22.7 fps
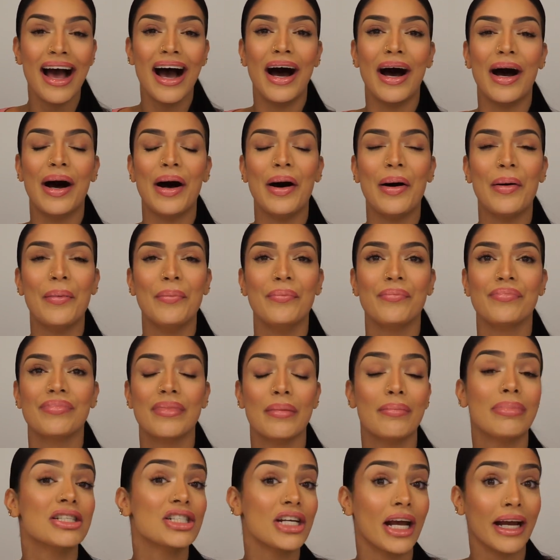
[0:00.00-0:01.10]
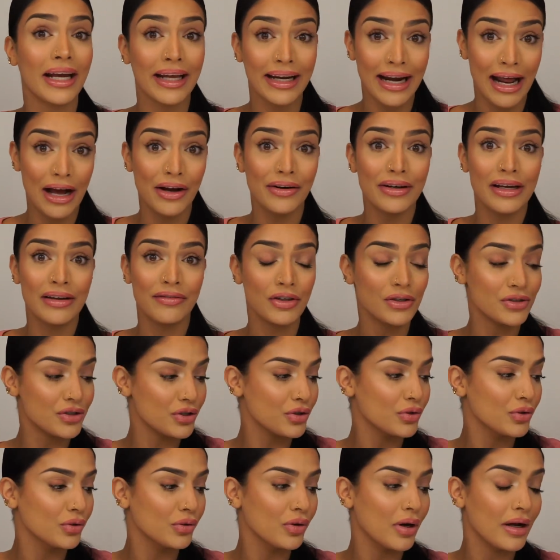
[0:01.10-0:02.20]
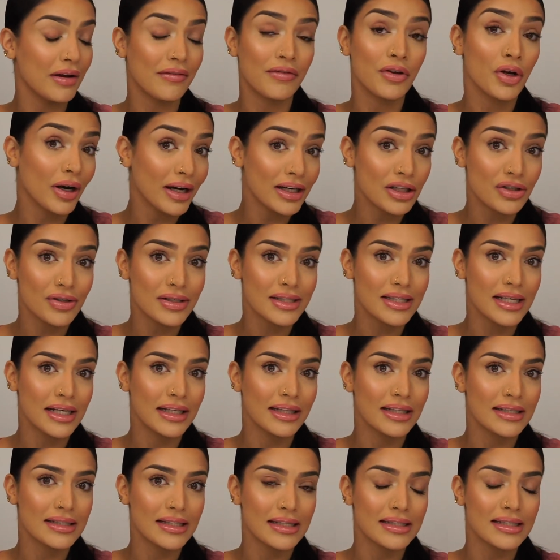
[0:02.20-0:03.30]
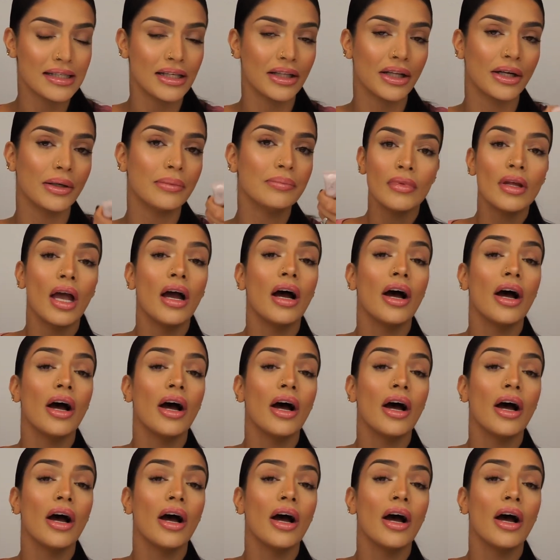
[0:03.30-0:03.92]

Um, but check it out if you do, if you're interested in this concealer.